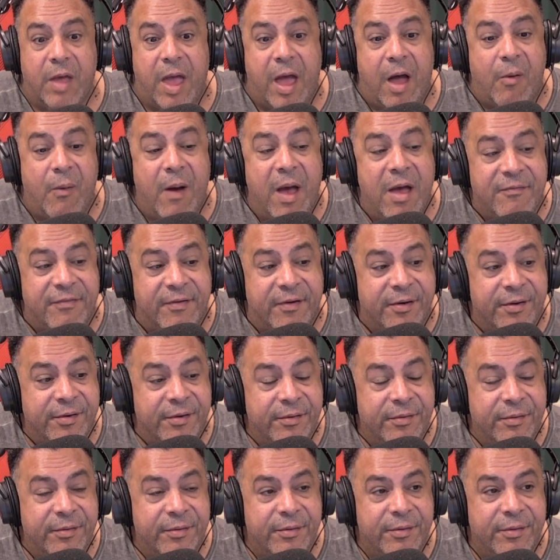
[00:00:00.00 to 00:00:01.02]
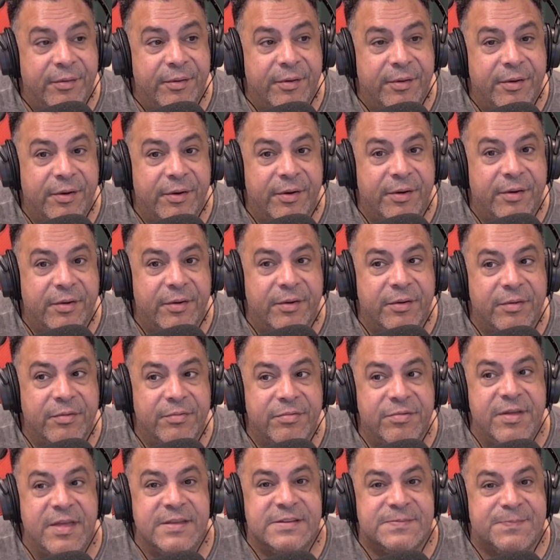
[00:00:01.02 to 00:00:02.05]
However,
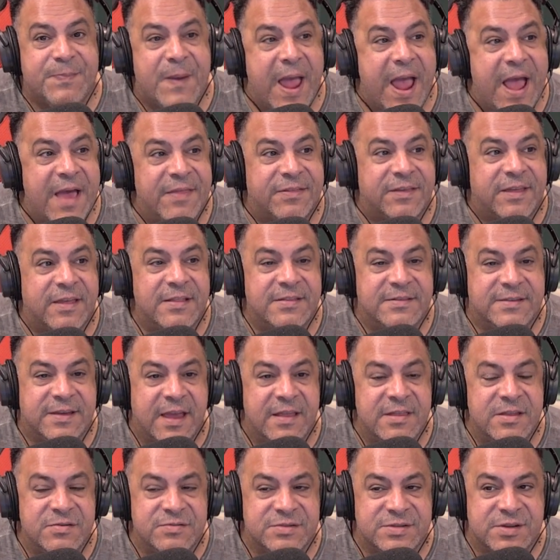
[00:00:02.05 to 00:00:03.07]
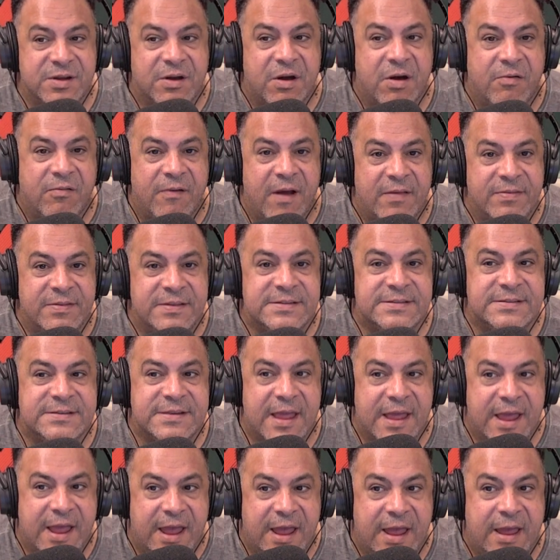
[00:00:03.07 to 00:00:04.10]
this path continues to go around the
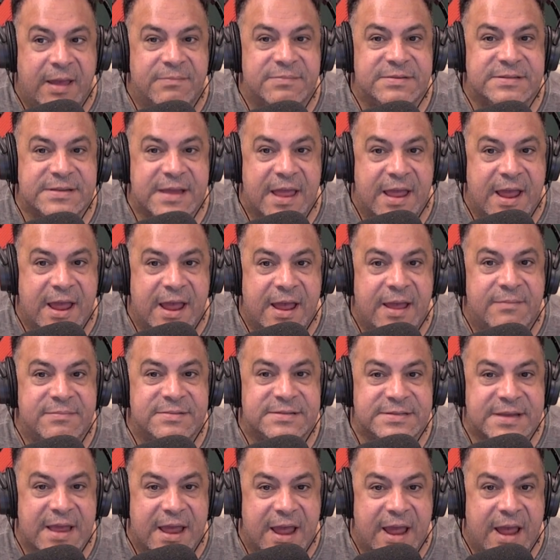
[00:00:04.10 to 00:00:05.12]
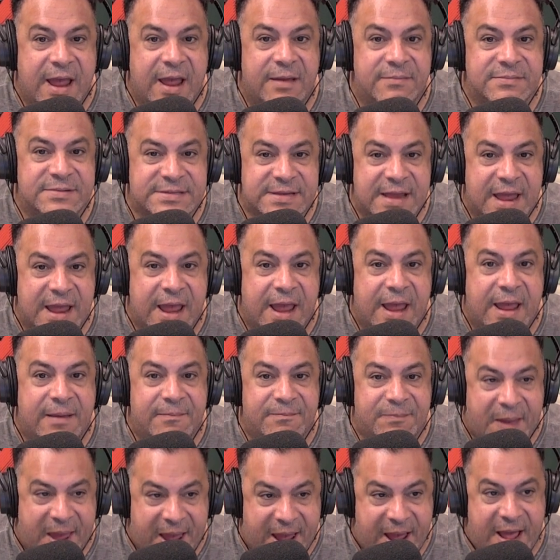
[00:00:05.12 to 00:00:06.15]
same, same, same,
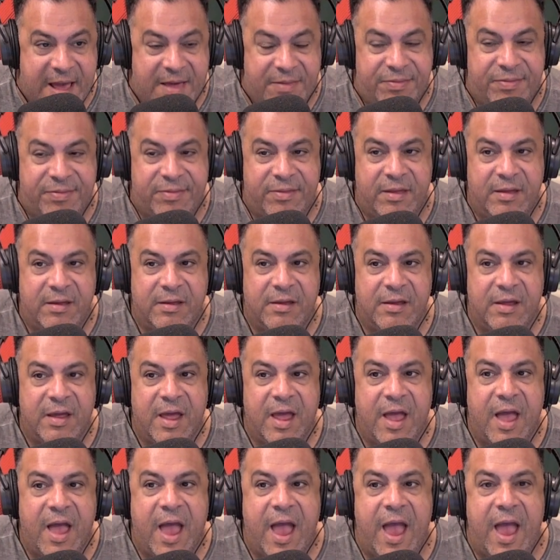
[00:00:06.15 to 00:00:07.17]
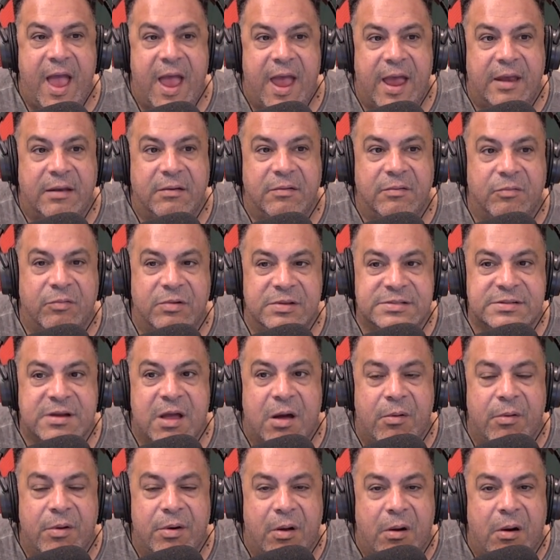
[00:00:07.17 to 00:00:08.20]
same path. And what's
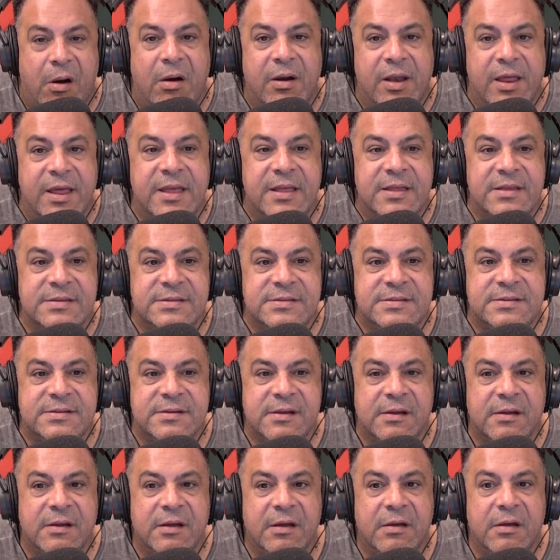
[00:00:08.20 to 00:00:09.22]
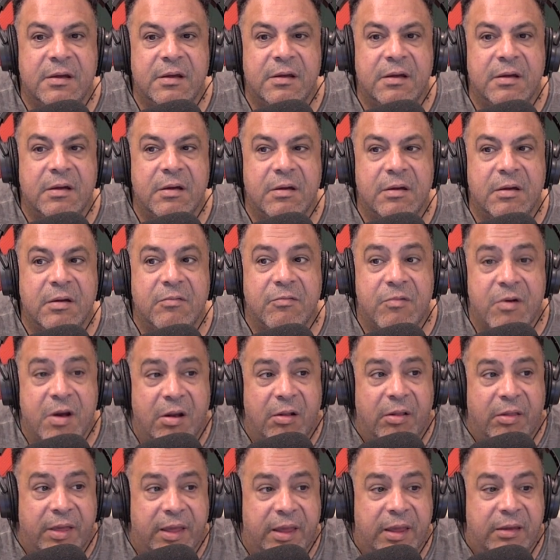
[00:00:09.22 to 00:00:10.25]
going on is
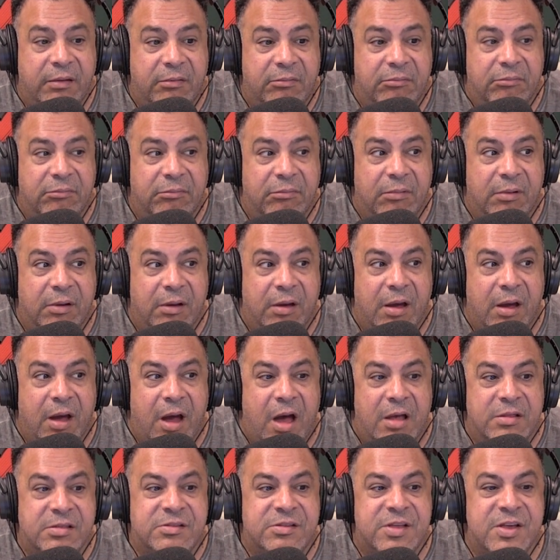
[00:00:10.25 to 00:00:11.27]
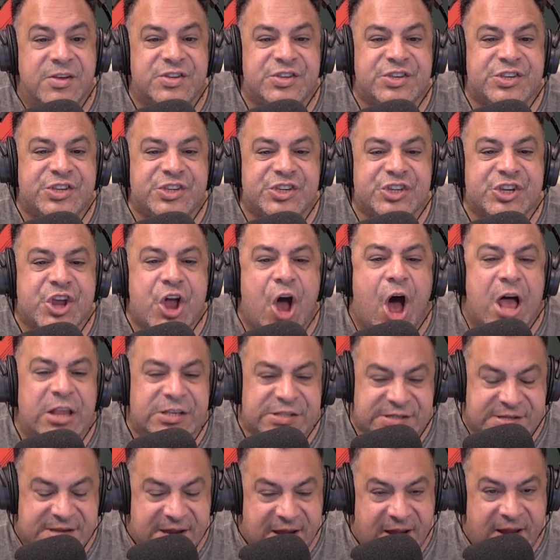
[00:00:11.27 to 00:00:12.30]
really a
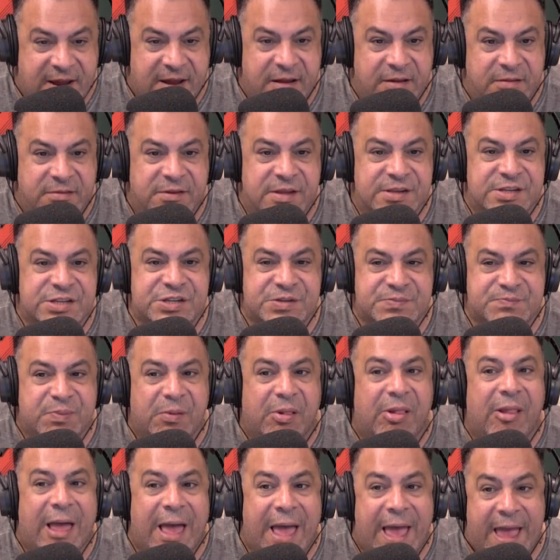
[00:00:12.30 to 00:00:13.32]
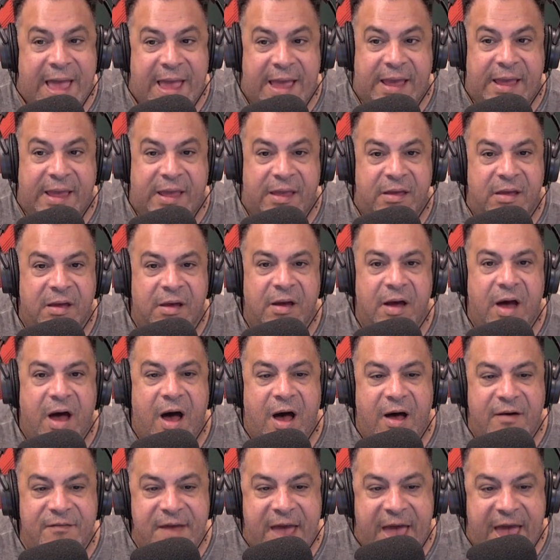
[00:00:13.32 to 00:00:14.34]
disgusting display
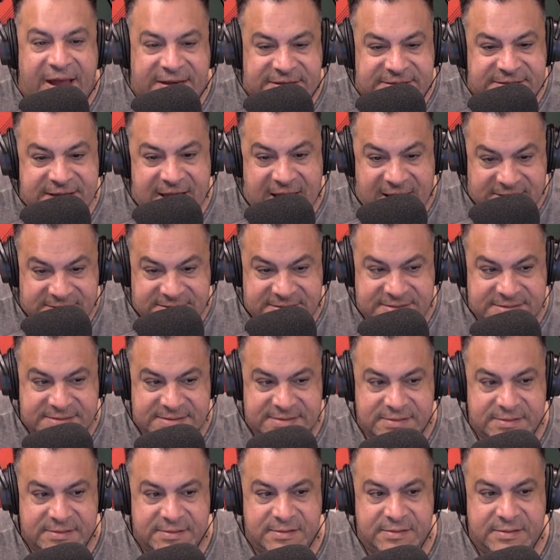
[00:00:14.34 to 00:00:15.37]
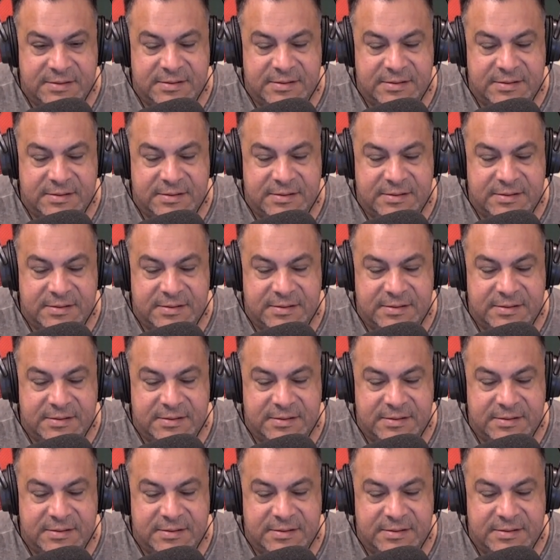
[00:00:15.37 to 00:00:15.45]
of excess.